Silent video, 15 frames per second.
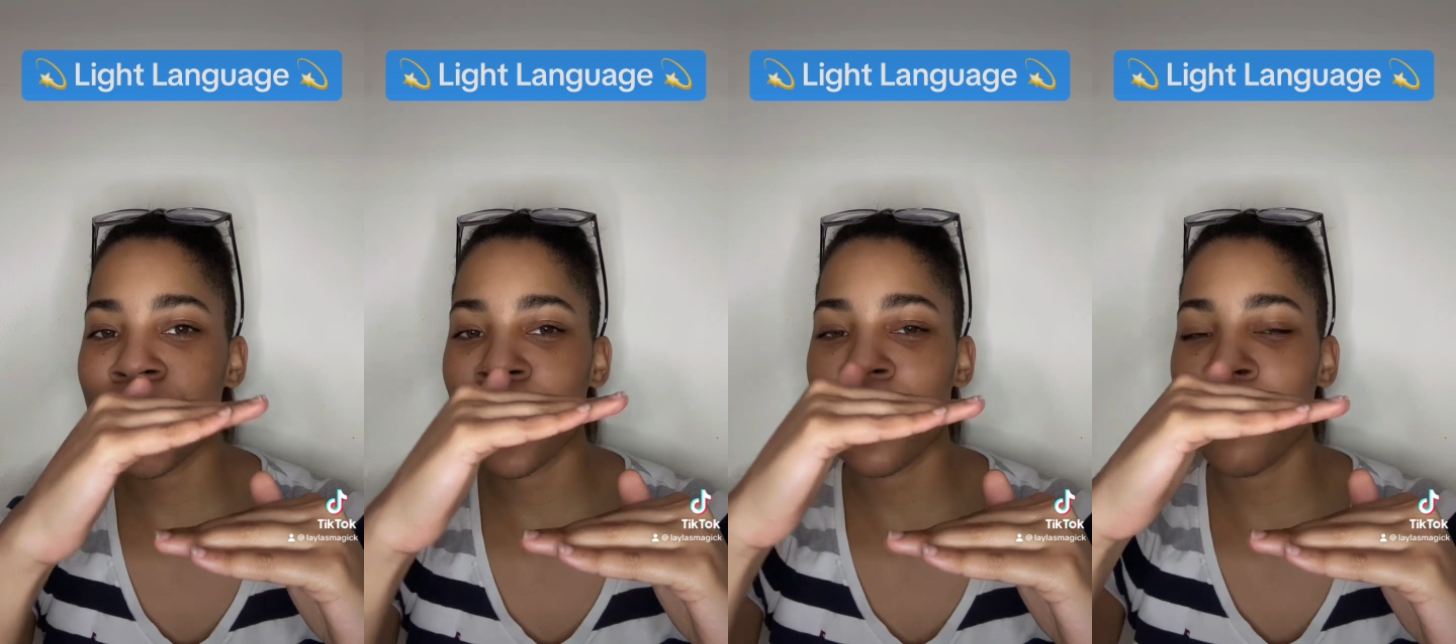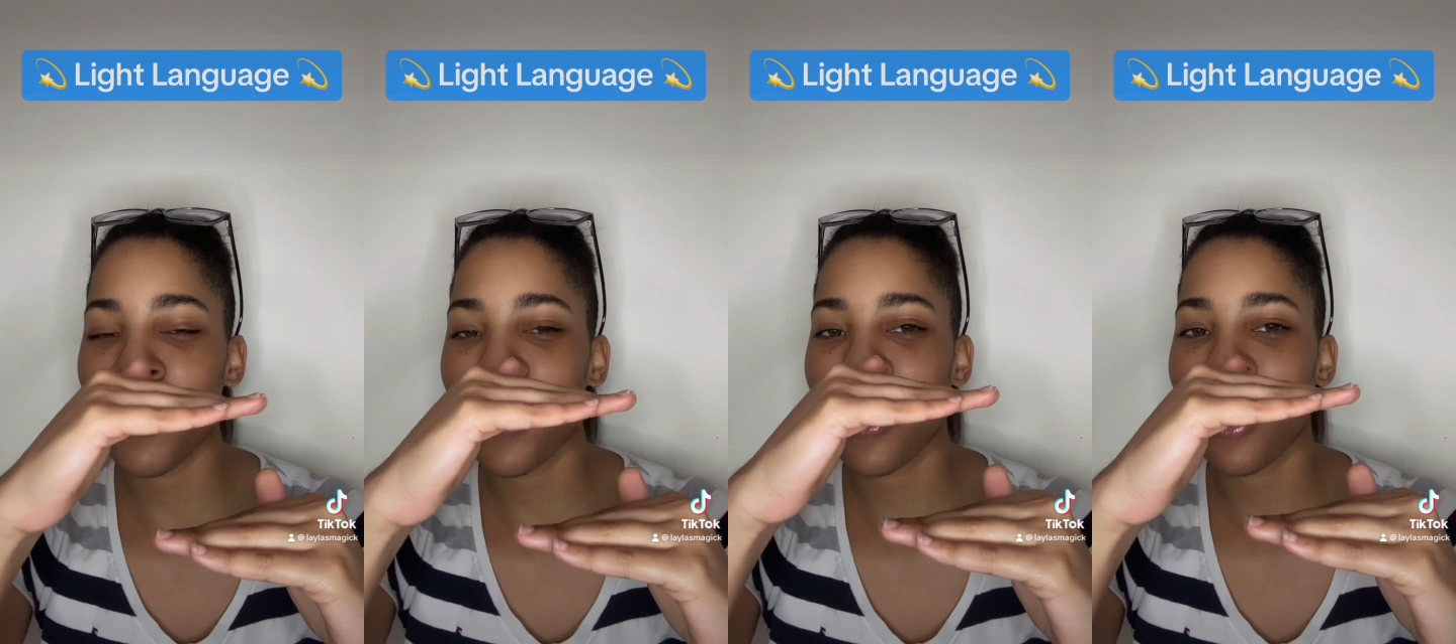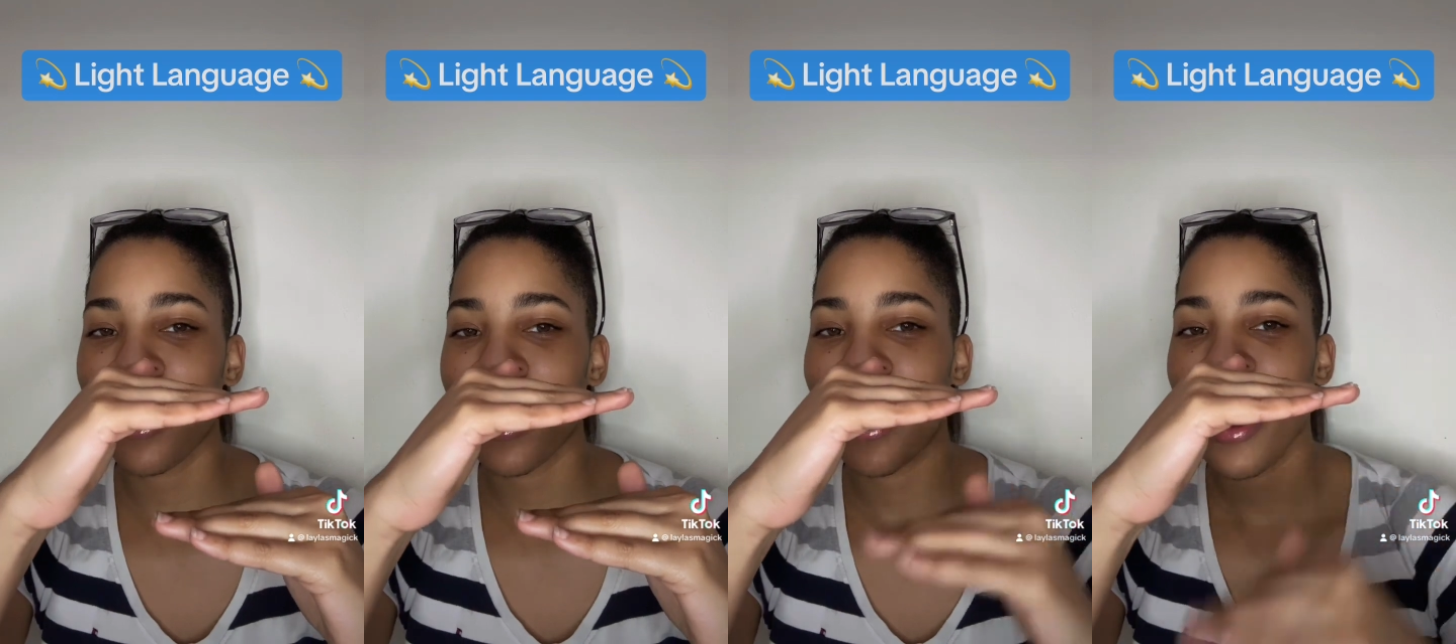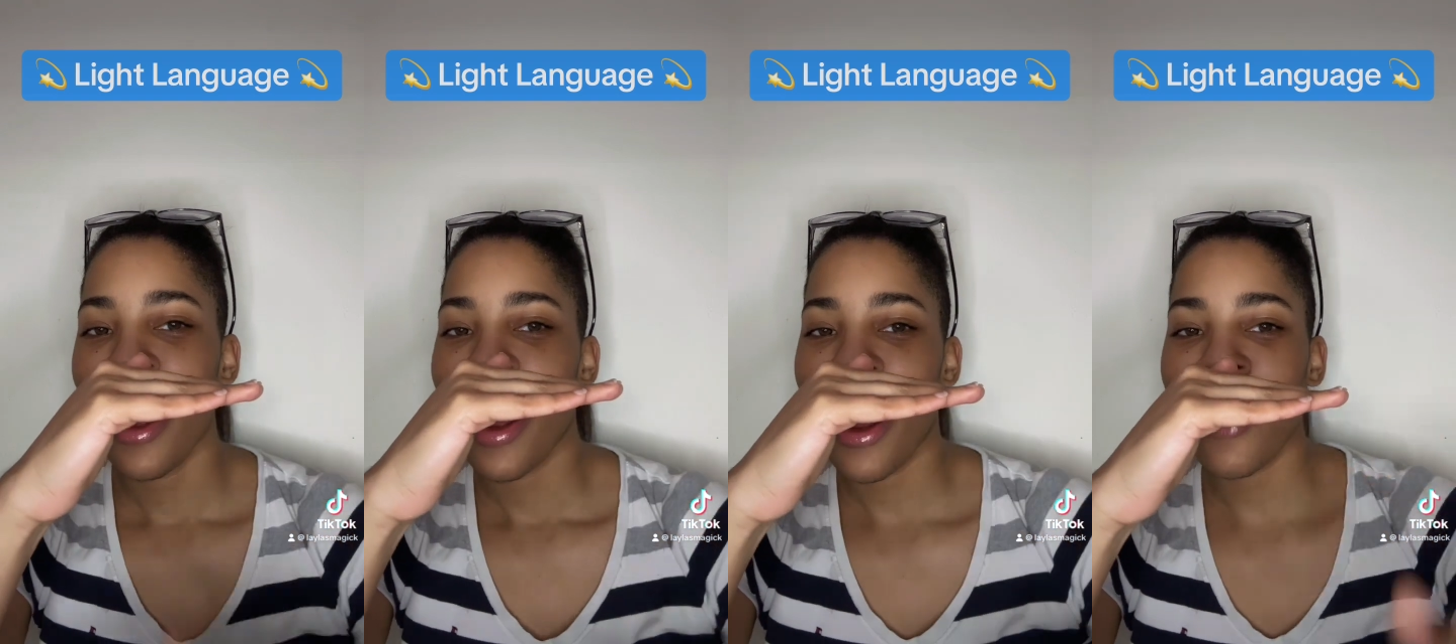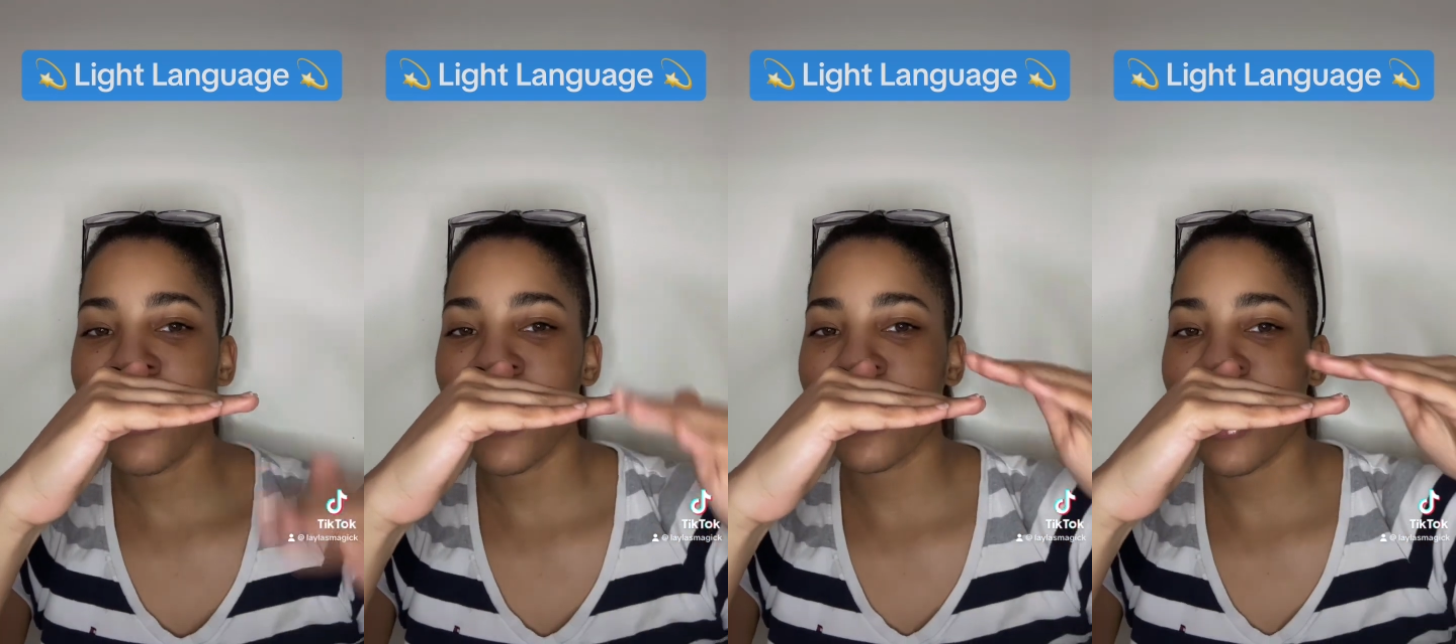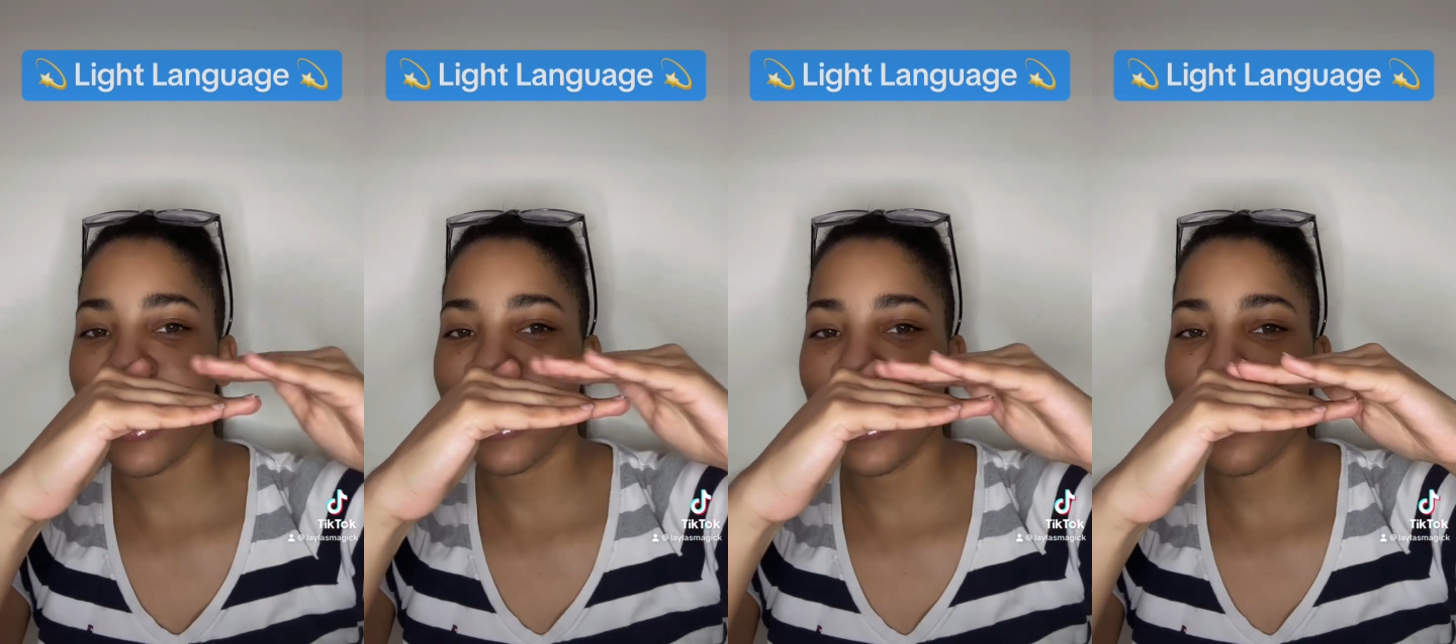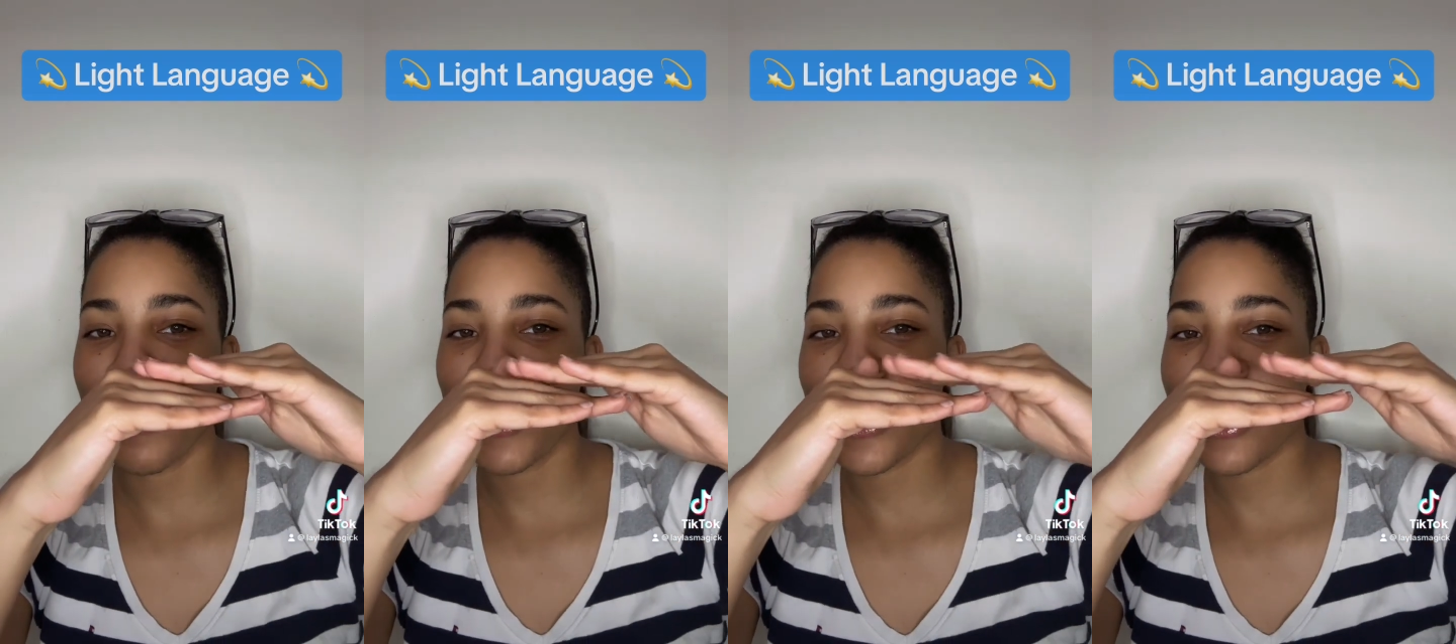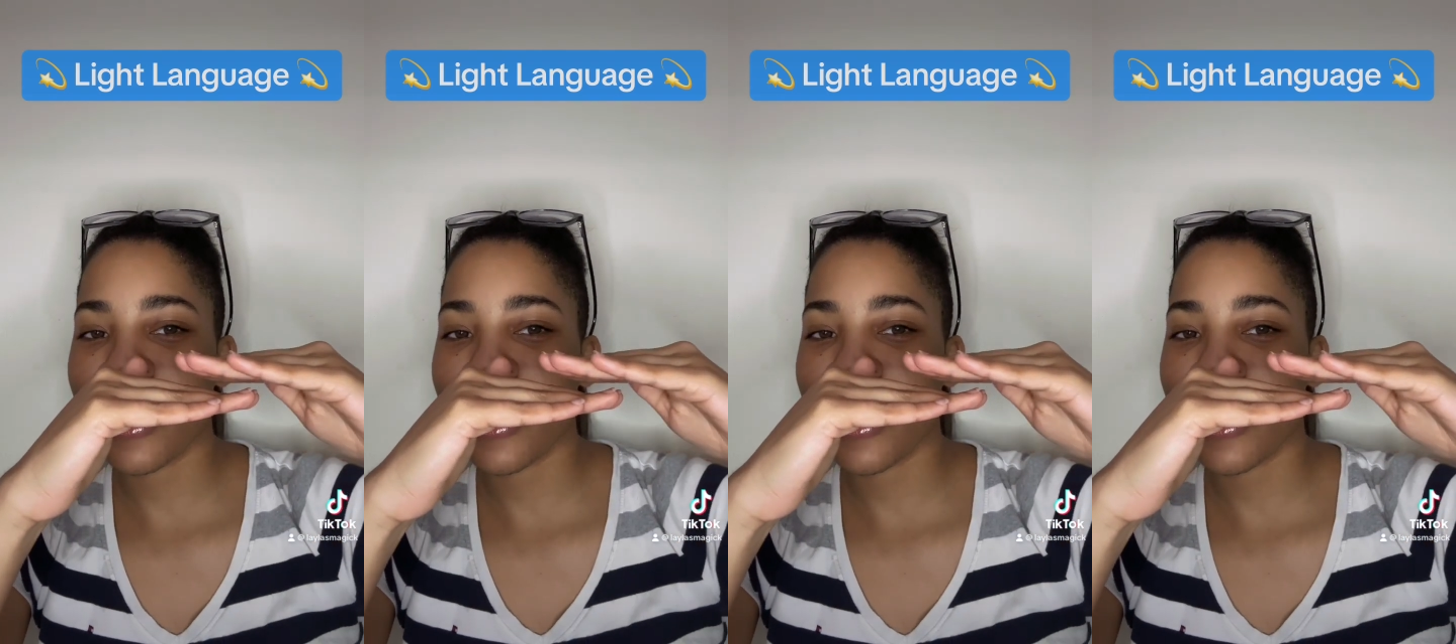community, and then light language is